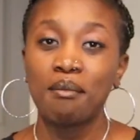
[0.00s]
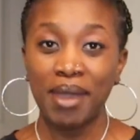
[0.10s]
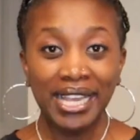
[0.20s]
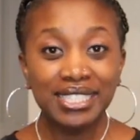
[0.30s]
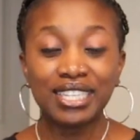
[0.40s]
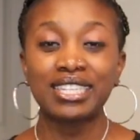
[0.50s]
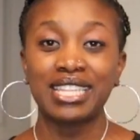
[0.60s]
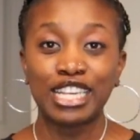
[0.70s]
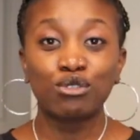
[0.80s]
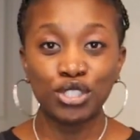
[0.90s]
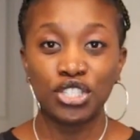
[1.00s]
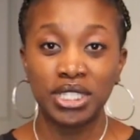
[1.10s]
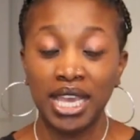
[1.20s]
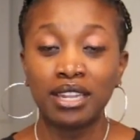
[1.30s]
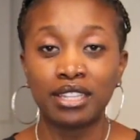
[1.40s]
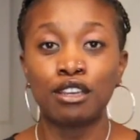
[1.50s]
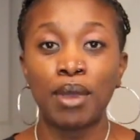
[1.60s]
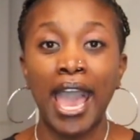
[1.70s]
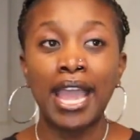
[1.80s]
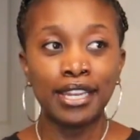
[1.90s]
Basically, that's what you're telling
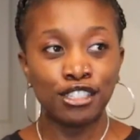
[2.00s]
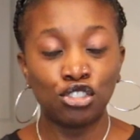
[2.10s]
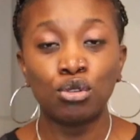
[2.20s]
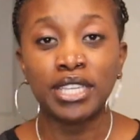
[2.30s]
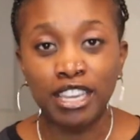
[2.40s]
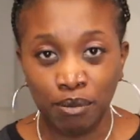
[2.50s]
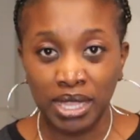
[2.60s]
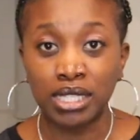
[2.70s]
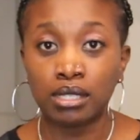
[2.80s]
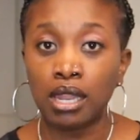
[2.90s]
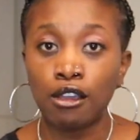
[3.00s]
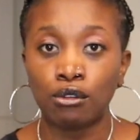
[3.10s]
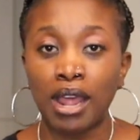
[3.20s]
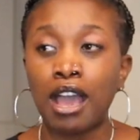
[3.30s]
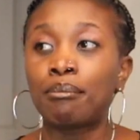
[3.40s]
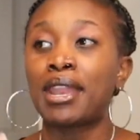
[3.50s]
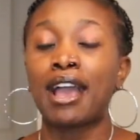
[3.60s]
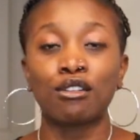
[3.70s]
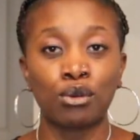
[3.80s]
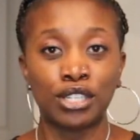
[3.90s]
them. I need you to give me this loan. I'm
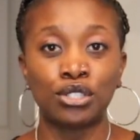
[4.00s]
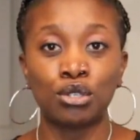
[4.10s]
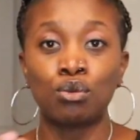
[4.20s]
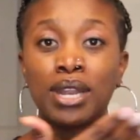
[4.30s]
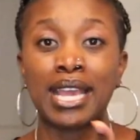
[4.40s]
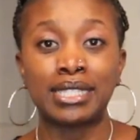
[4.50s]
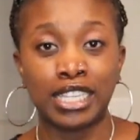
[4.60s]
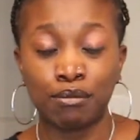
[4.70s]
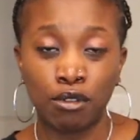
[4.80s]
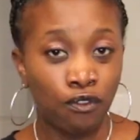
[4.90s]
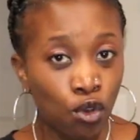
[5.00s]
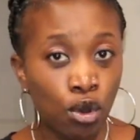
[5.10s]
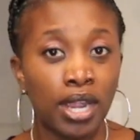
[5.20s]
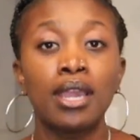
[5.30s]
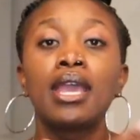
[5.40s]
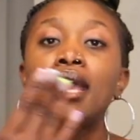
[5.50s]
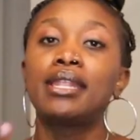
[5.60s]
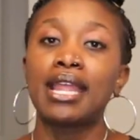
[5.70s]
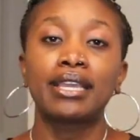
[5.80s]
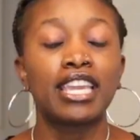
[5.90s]
not going to do what I did before.
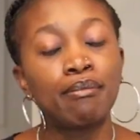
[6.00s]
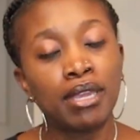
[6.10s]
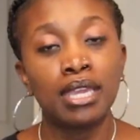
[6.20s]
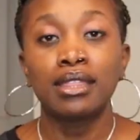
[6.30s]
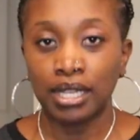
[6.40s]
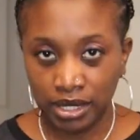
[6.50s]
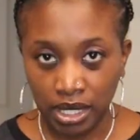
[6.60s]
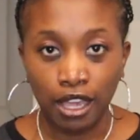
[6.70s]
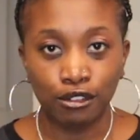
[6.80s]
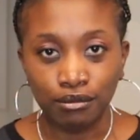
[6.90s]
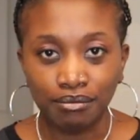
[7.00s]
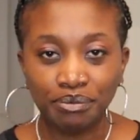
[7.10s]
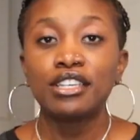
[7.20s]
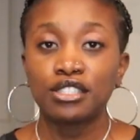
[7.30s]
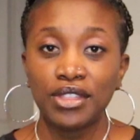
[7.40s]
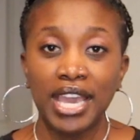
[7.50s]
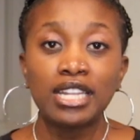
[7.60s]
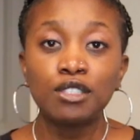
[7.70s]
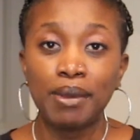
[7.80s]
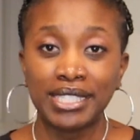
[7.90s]
Now give me this loan. So
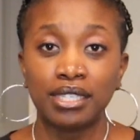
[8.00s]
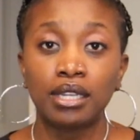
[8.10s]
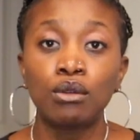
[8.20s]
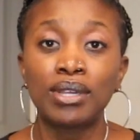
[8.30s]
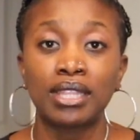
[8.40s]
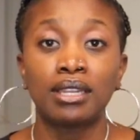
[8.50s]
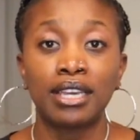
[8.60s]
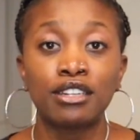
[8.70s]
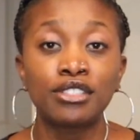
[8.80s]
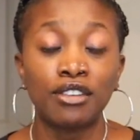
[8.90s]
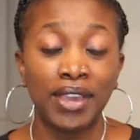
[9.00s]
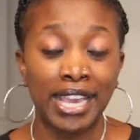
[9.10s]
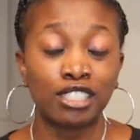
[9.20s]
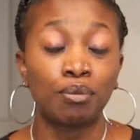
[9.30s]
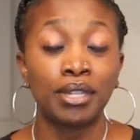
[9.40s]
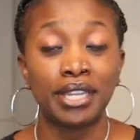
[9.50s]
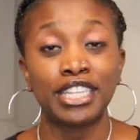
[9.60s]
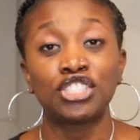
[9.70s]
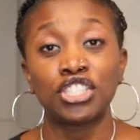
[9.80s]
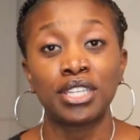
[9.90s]
that is basically what the letters of
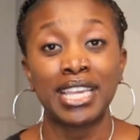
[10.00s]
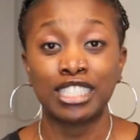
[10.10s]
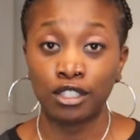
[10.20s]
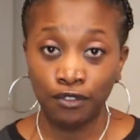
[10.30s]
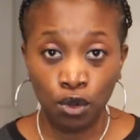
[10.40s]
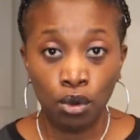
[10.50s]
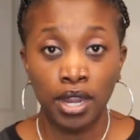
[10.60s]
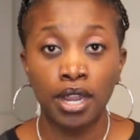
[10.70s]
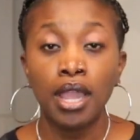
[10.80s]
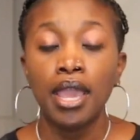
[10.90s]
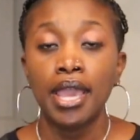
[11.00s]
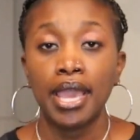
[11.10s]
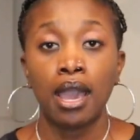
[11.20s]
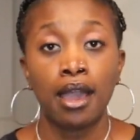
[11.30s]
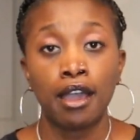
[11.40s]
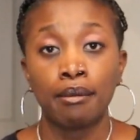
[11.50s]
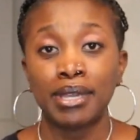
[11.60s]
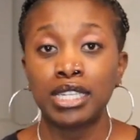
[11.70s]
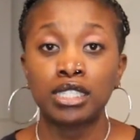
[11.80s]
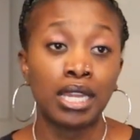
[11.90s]
explanation is for.
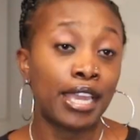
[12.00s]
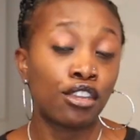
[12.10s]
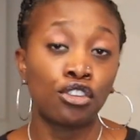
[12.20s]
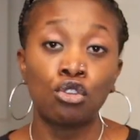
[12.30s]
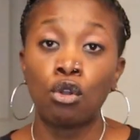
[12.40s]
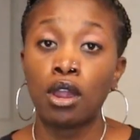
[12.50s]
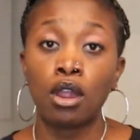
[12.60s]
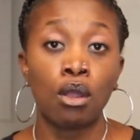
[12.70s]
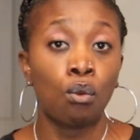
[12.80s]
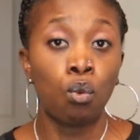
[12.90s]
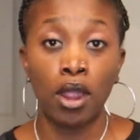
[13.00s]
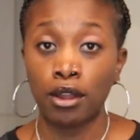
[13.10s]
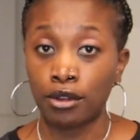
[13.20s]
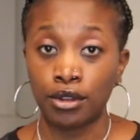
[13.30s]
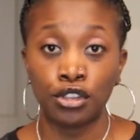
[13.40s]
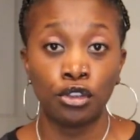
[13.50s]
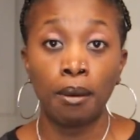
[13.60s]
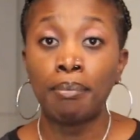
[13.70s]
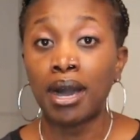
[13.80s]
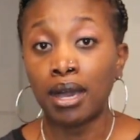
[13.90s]
It is like your word,
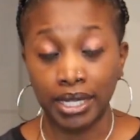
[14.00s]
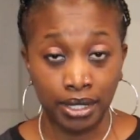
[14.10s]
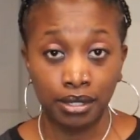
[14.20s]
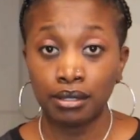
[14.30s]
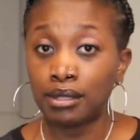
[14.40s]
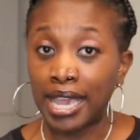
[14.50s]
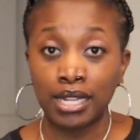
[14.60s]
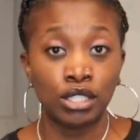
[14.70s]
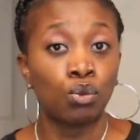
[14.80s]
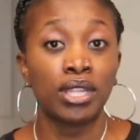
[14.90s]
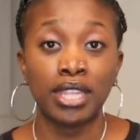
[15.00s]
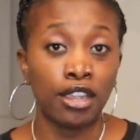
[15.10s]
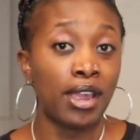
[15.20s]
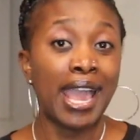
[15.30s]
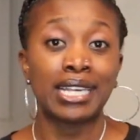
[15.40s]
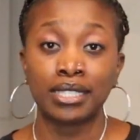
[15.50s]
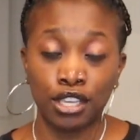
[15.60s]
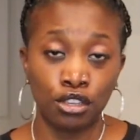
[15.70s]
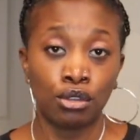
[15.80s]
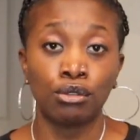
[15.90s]
your bond. That is what they are
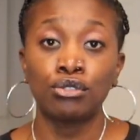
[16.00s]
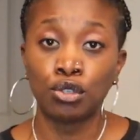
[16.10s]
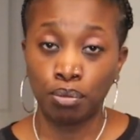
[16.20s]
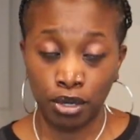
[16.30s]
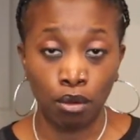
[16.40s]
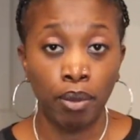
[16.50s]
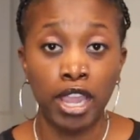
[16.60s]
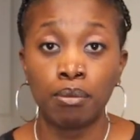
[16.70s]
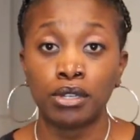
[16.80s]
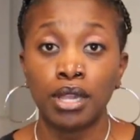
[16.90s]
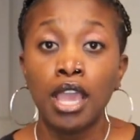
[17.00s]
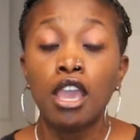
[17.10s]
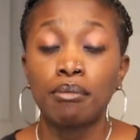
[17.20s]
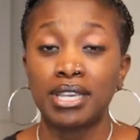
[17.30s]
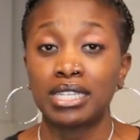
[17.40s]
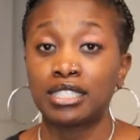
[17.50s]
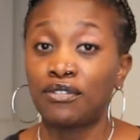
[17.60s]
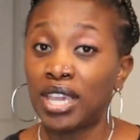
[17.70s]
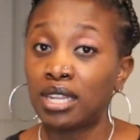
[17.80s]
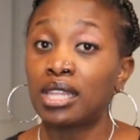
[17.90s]
asking you to put on paper, because
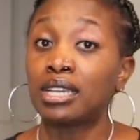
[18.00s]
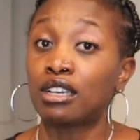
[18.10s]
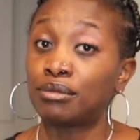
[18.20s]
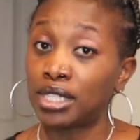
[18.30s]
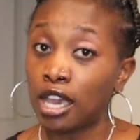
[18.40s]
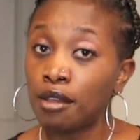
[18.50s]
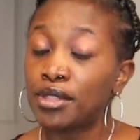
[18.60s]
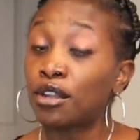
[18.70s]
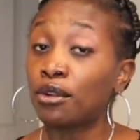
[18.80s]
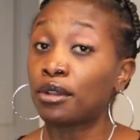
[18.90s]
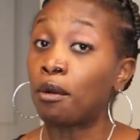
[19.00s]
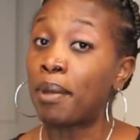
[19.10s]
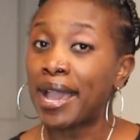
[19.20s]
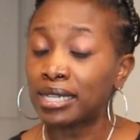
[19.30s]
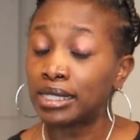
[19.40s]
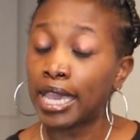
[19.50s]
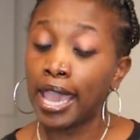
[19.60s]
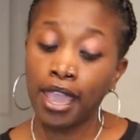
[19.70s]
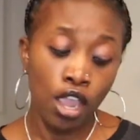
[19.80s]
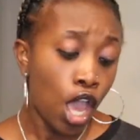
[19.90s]
if anything comes up, they're going to go back and say,
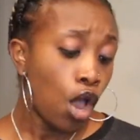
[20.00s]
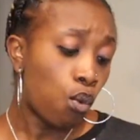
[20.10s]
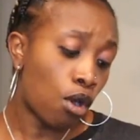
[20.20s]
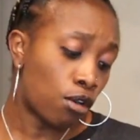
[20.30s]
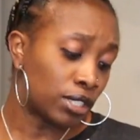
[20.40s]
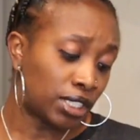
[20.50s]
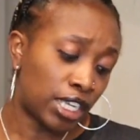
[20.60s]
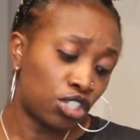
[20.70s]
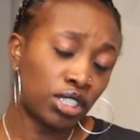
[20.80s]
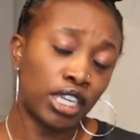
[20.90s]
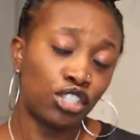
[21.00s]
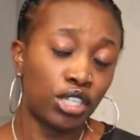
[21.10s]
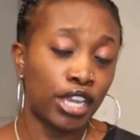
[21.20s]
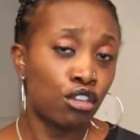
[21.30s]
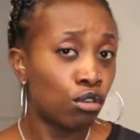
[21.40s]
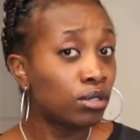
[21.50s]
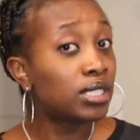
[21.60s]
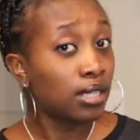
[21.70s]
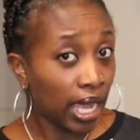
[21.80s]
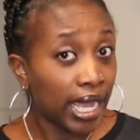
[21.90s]
hey, well, on such and such day, you
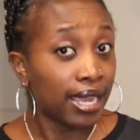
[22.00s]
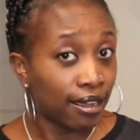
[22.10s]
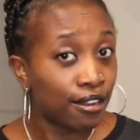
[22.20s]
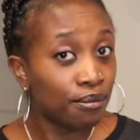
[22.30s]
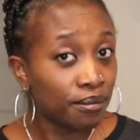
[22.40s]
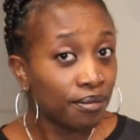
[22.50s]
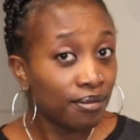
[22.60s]
said